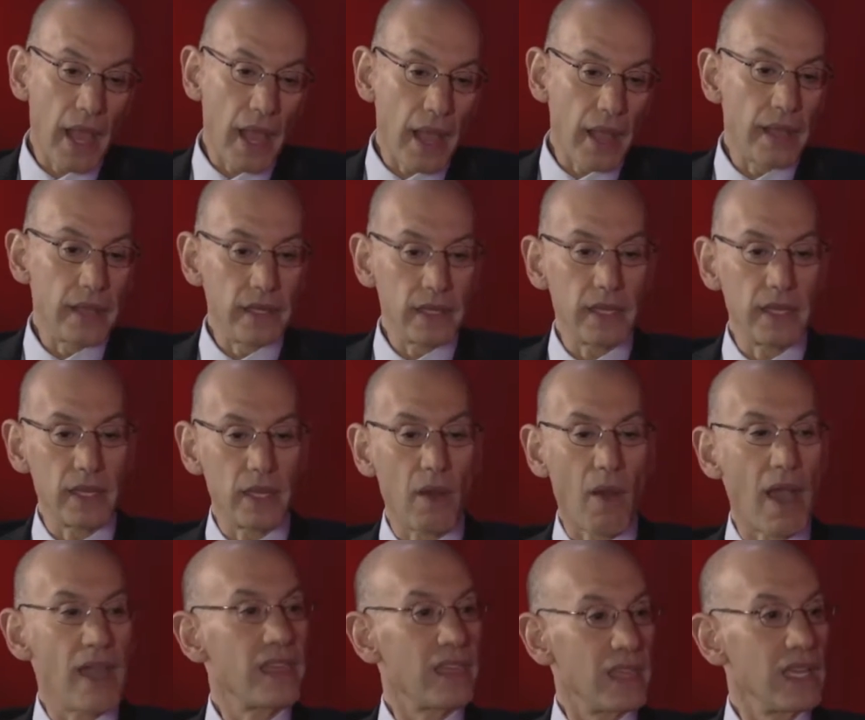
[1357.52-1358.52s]
I, you
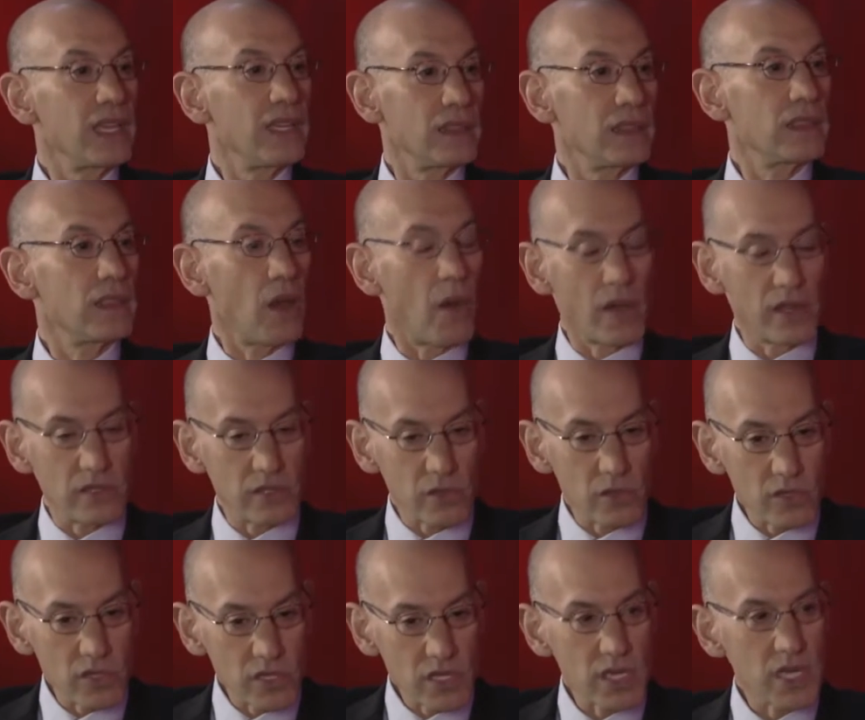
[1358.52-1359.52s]
know, I think though as
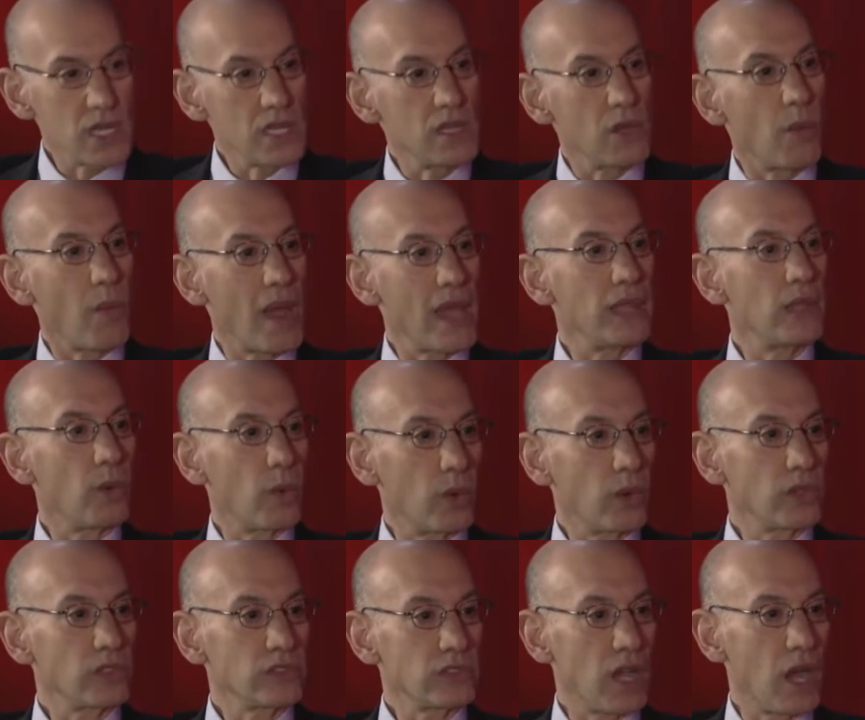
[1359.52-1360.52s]
you see the way the world's